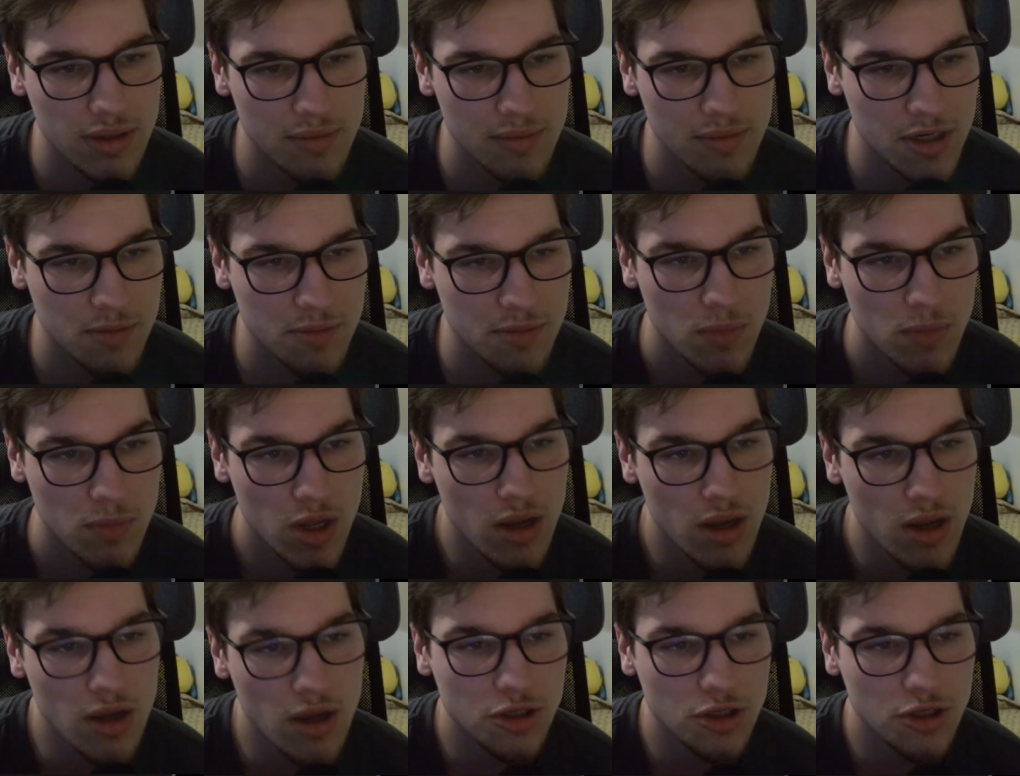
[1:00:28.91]
And my
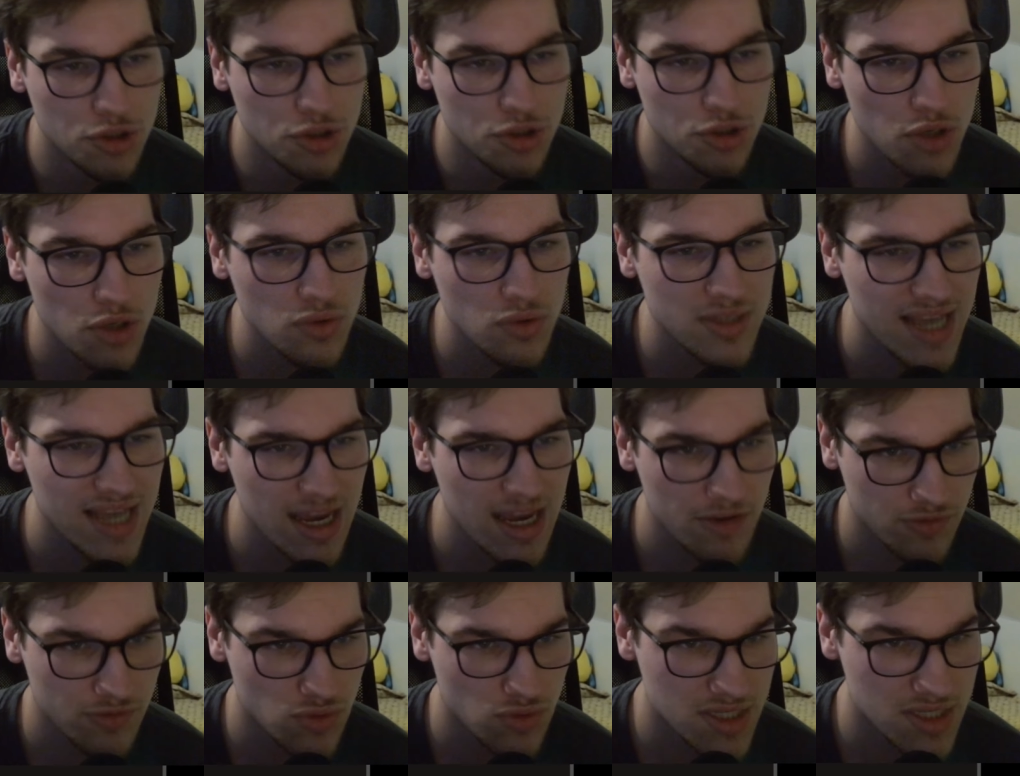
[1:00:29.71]
you don't
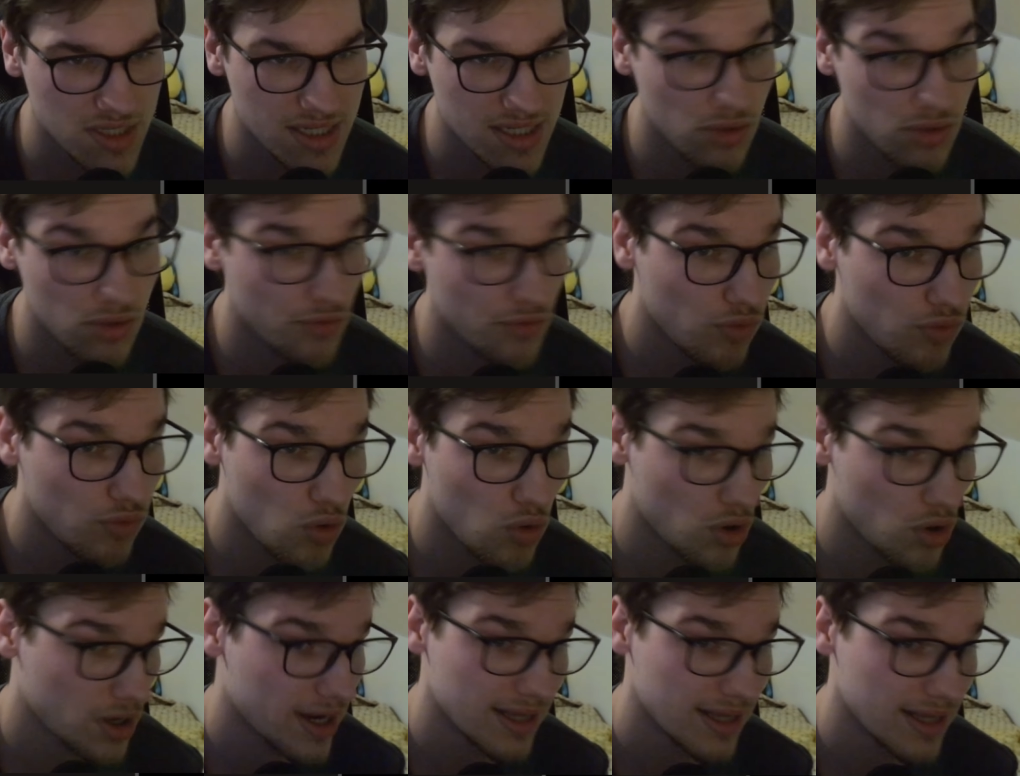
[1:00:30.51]
have to see the
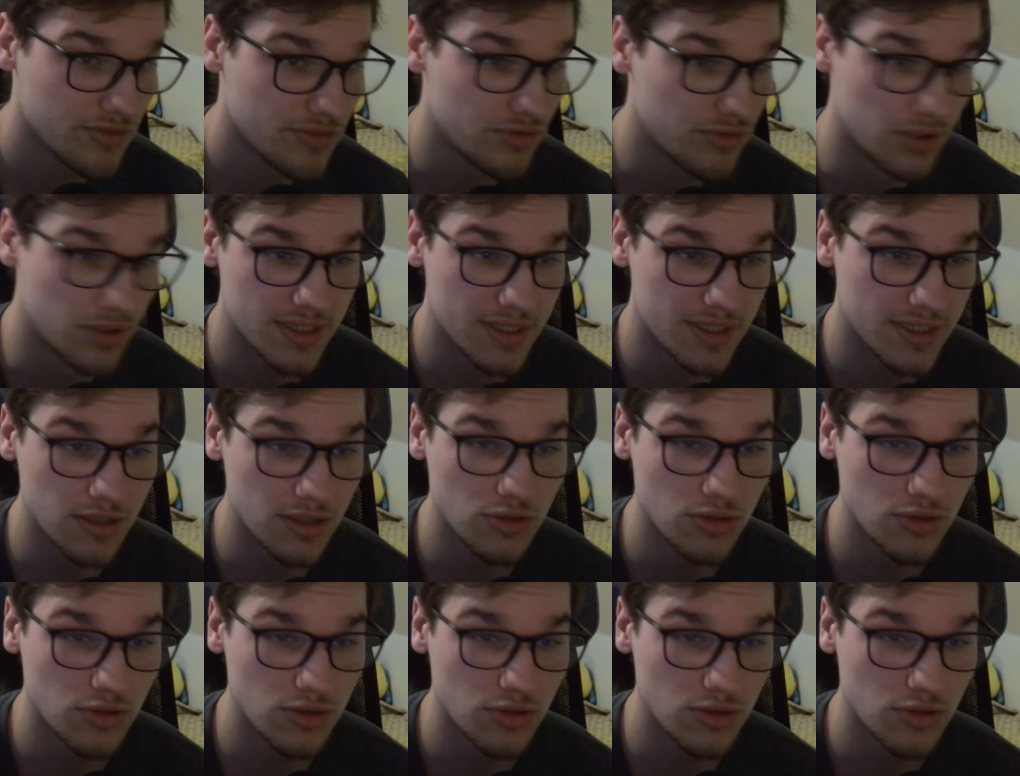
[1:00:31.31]
fork and everything.